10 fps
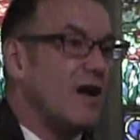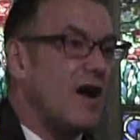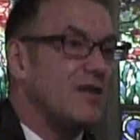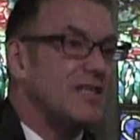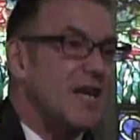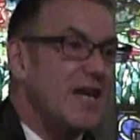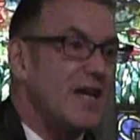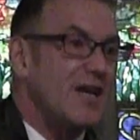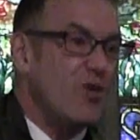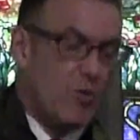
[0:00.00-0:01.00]
Carl
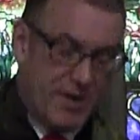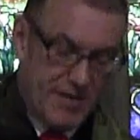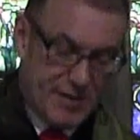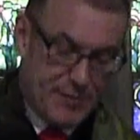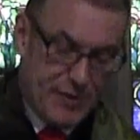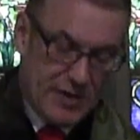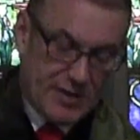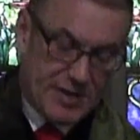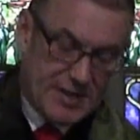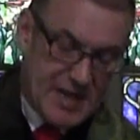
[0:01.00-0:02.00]
Sagan, in one of his
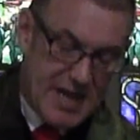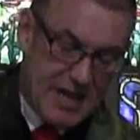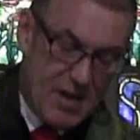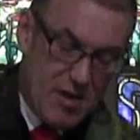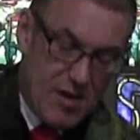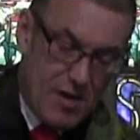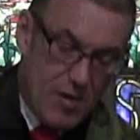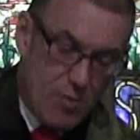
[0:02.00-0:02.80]
books, said,